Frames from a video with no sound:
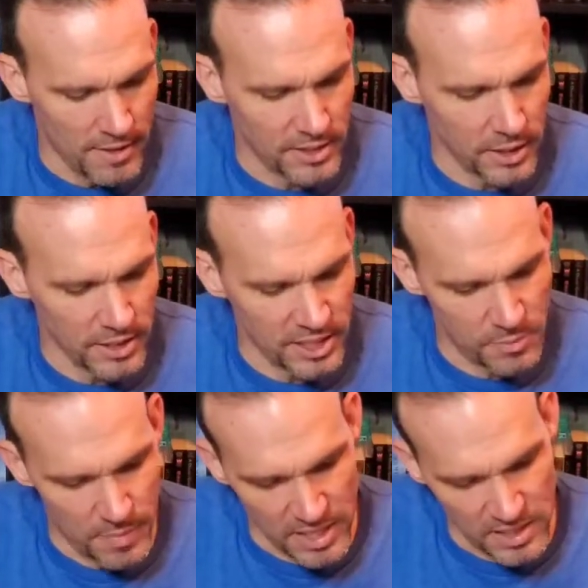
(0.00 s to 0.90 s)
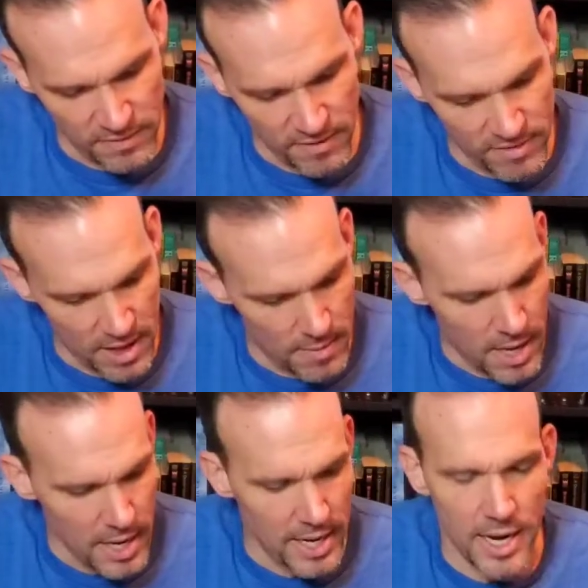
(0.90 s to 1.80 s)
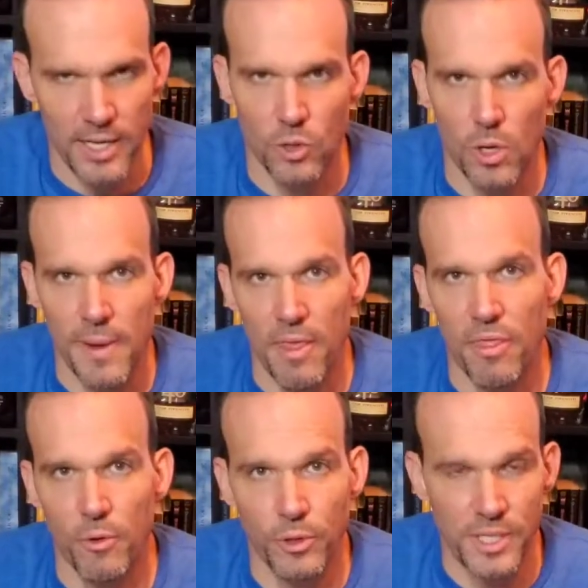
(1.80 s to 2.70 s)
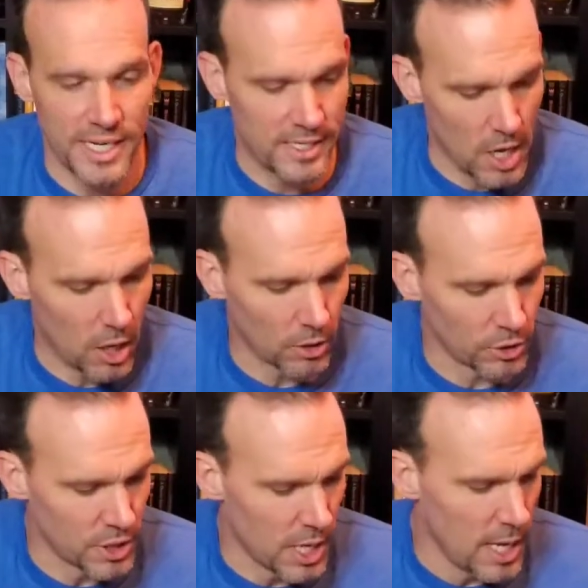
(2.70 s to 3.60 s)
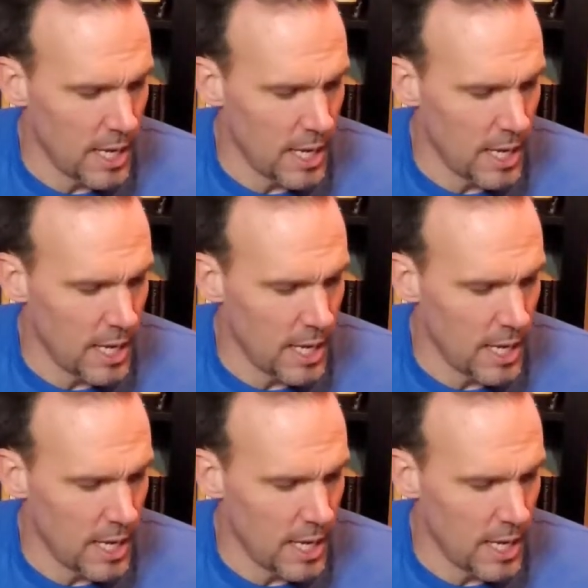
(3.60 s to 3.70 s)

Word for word: This is the least expensive of them. it's only about $13.